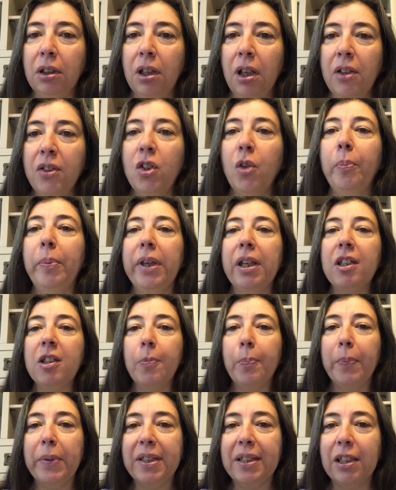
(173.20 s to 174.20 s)
So be as
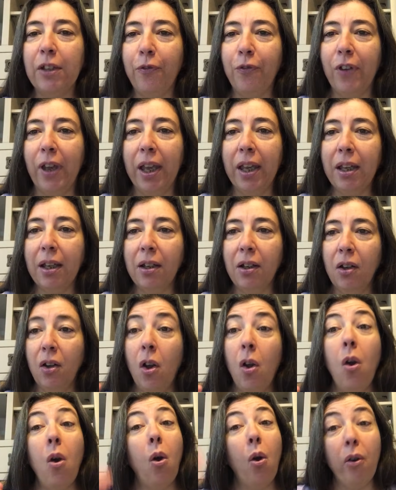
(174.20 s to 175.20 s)
specific
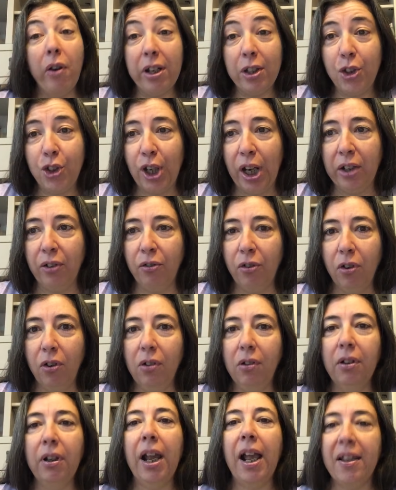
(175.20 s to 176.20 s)
or as
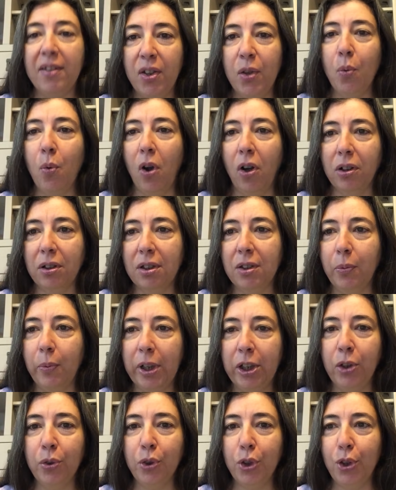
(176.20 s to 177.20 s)
general as you want
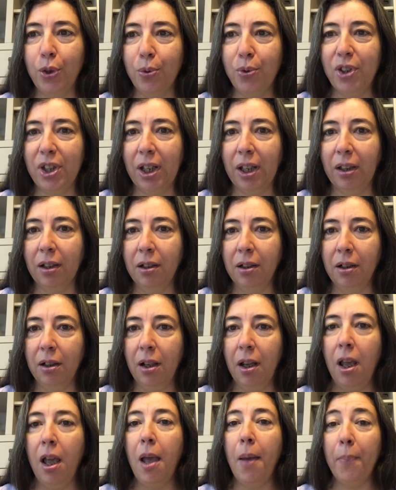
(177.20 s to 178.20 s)
when you're choosing.
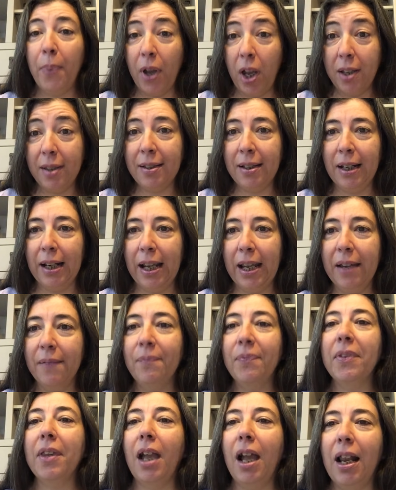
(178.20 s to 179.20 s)

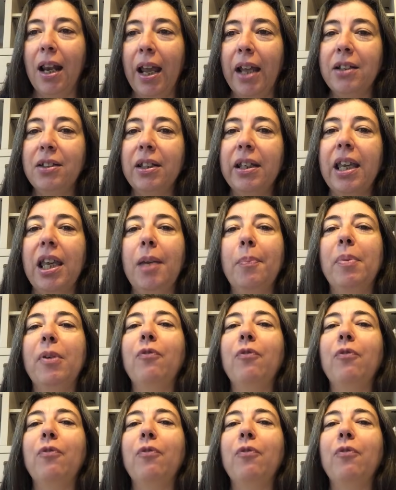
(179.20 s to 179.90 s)
Personally, I like to keep it